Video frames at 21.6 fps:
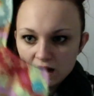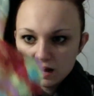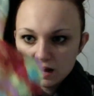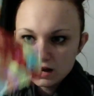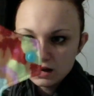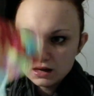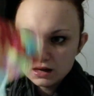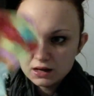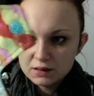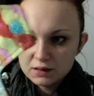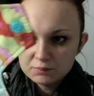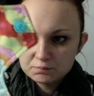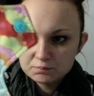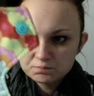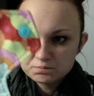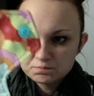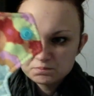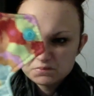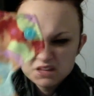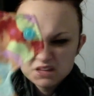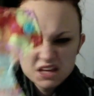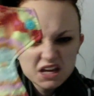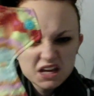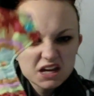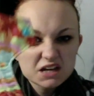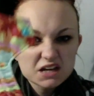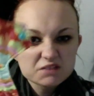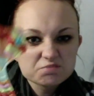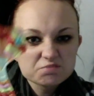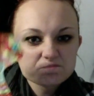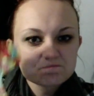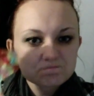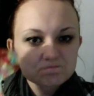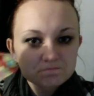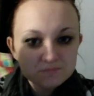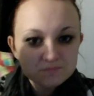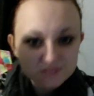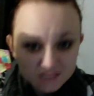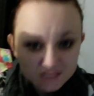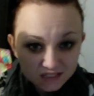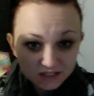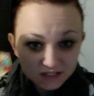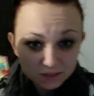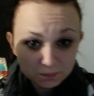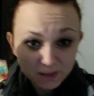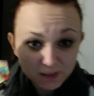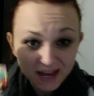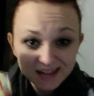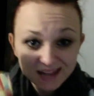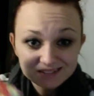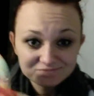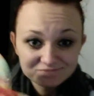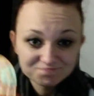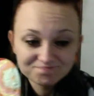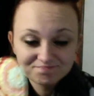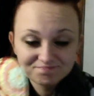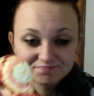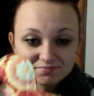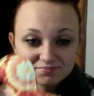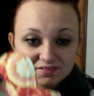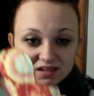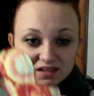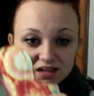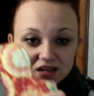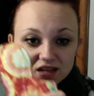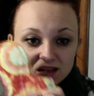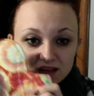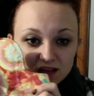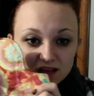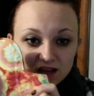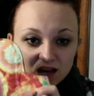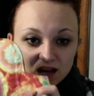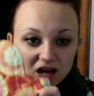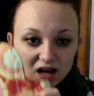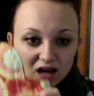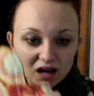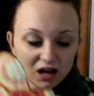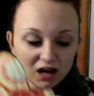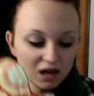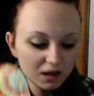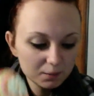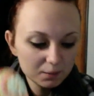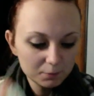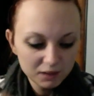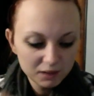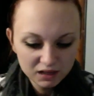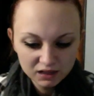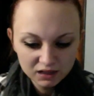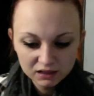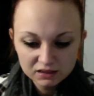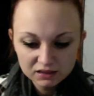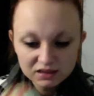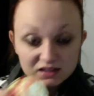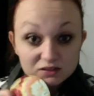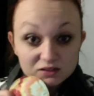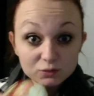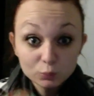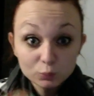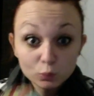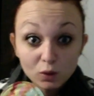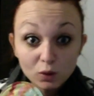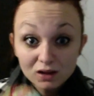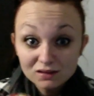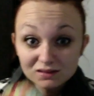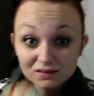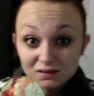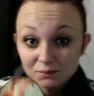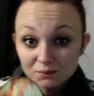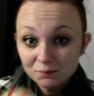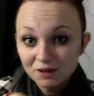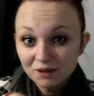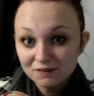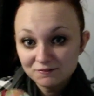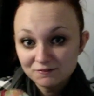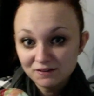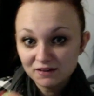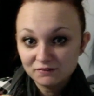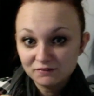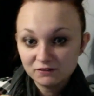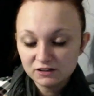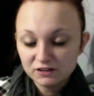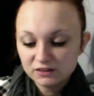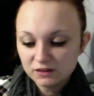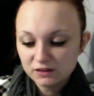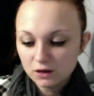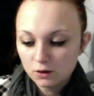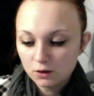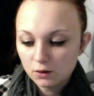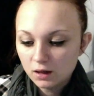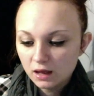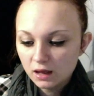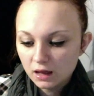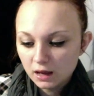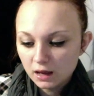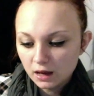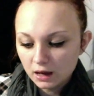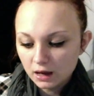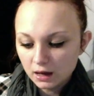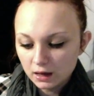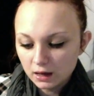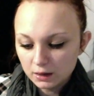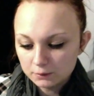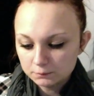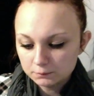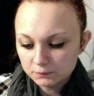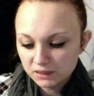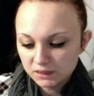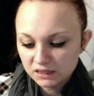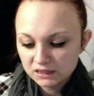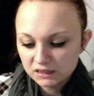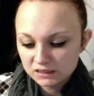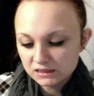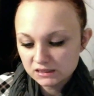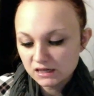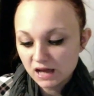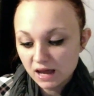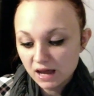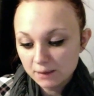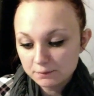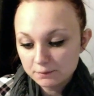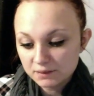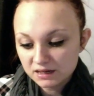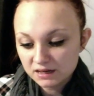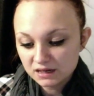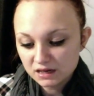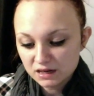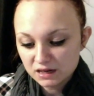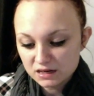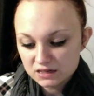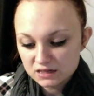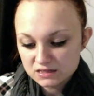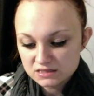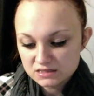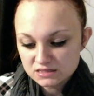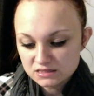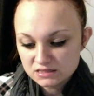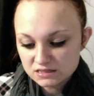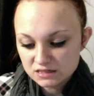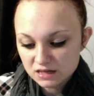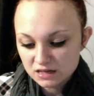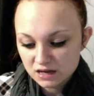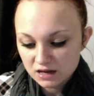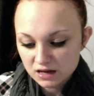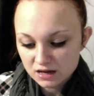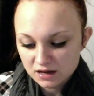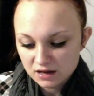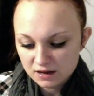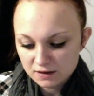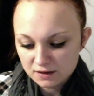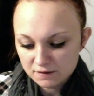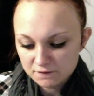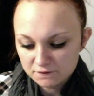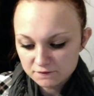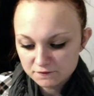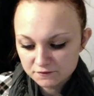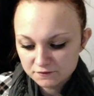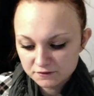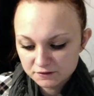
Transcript: Um, yeah, it's a good pad. Um, this wasn't my favorite though, um, not because of,